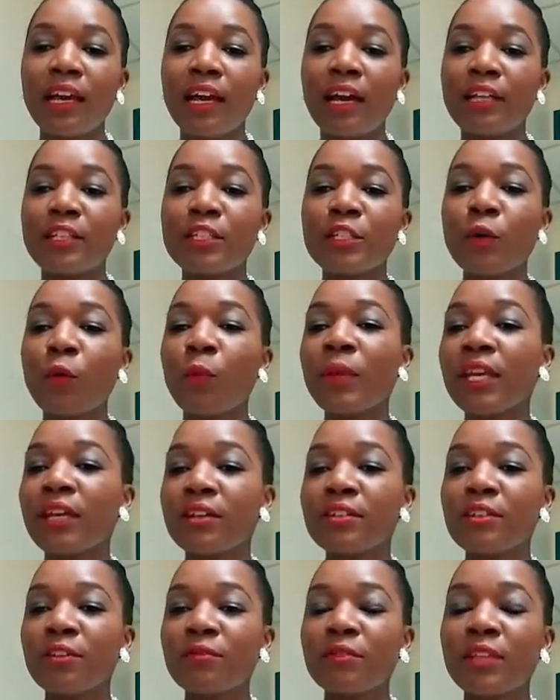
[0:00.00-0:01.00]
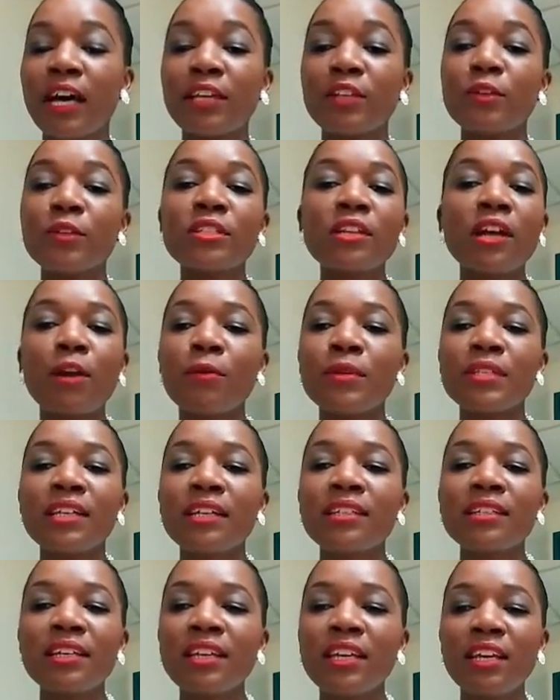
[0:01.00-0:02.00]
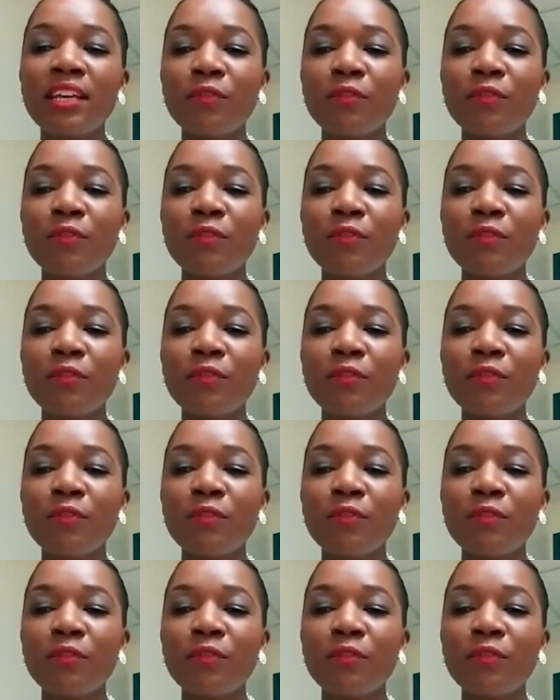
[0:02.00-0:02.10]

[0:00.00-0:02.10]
And so because of that, you start resenting